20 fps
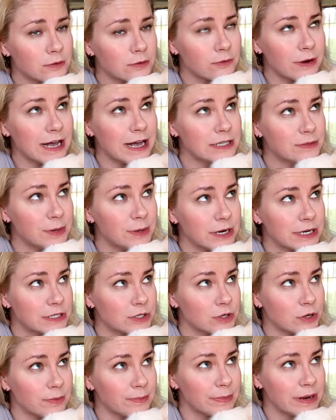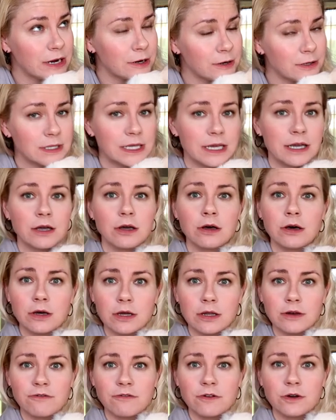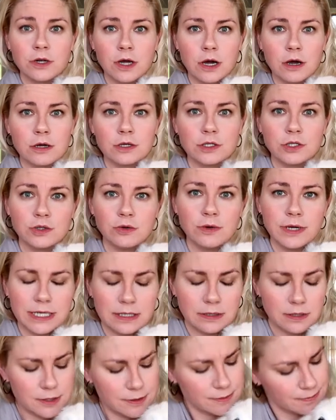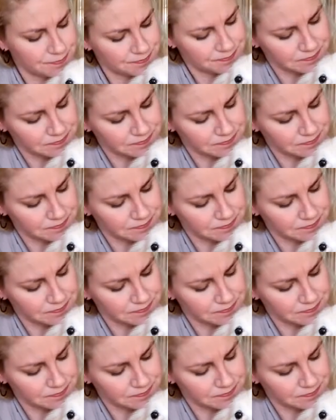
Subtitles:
Raspberries are apparently good for dogs' joints.